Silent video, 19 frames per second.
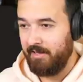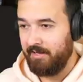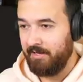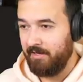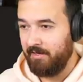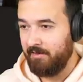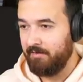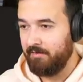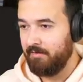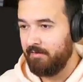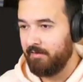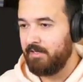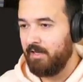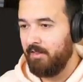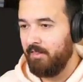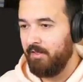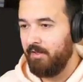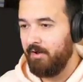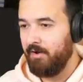there you go.
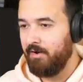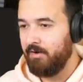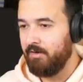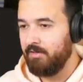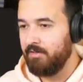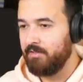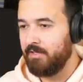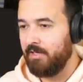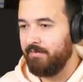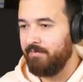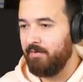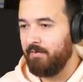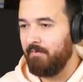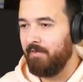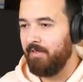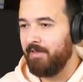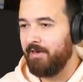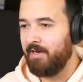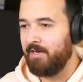Sell those. And if we
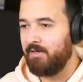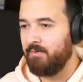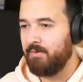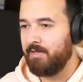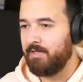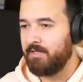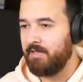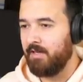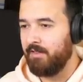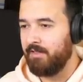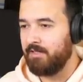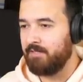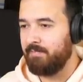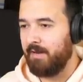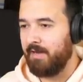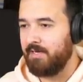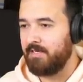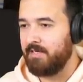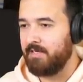really need to, we can sell these
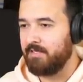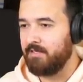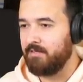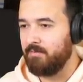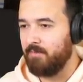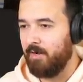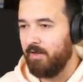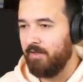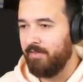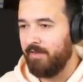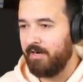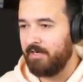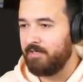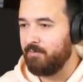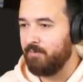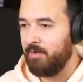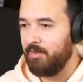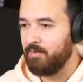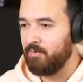paintings as well. They're
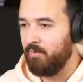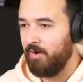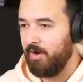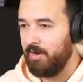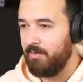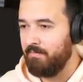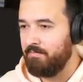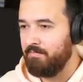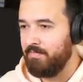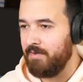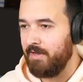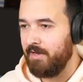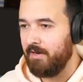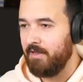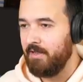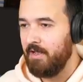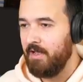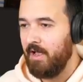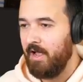actually worth quite a
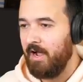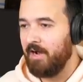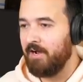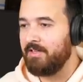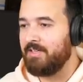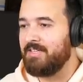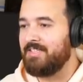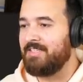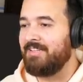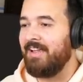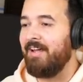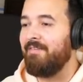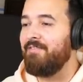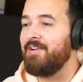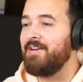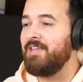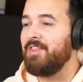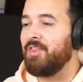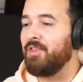bit. I got
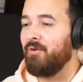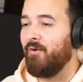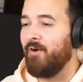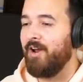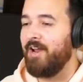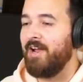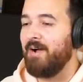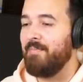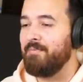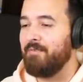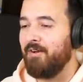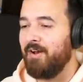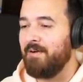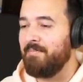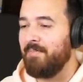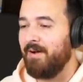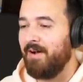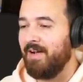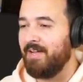73
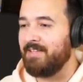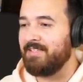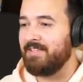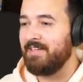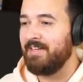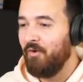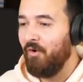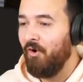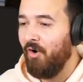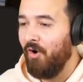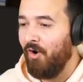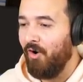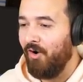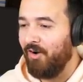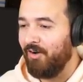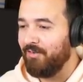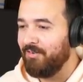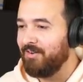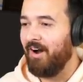upgrade parts. Whoa.
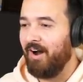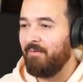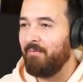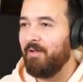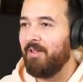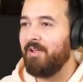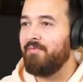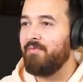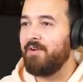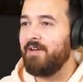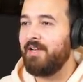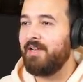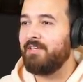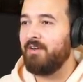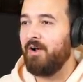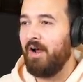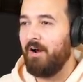All right, well, if we need